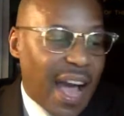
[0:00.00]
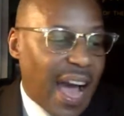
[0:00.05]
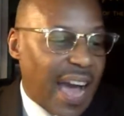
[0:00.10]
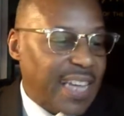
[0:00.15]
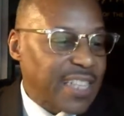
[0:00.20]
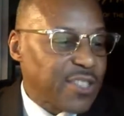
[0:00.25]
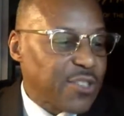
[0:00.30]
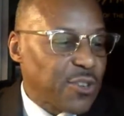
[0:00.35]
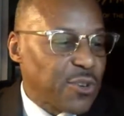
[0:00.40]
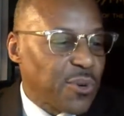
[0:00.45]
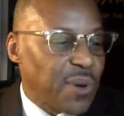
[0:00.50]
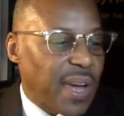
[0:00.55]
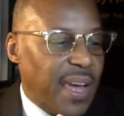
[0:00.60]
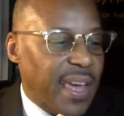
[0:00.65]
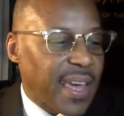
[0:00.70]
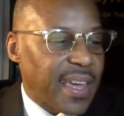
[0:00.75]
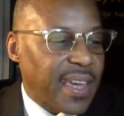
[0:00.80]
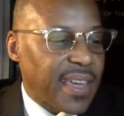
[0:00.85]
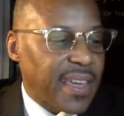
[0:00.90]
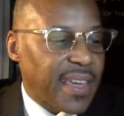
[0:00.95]
I do
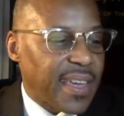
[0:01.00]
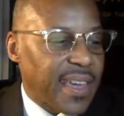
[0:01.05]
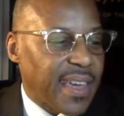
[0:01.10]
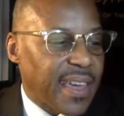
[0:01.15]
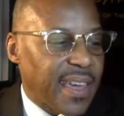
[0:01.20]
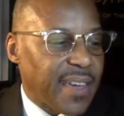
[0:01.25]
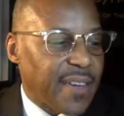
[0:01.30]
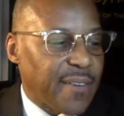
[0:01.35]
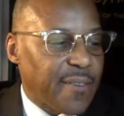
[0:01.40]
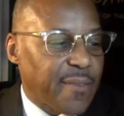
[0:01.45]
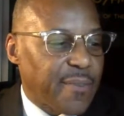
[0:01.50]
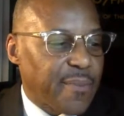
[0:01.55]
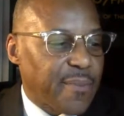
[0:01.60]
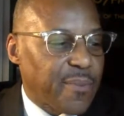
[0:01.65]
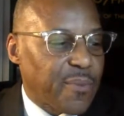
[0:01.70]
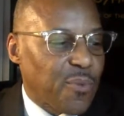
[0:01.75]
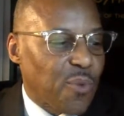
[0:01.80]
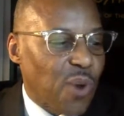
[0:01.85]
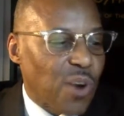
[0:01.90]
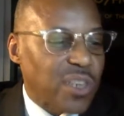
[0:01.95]
a
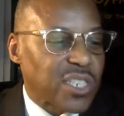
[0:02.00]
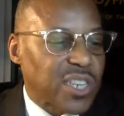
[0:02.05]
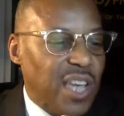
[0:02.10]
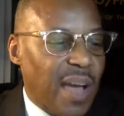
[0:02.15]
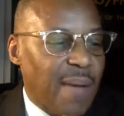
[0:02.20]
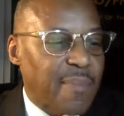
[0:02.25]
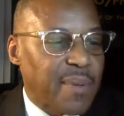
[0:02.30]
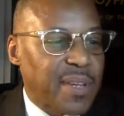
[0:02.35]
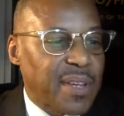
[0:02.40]
workshop,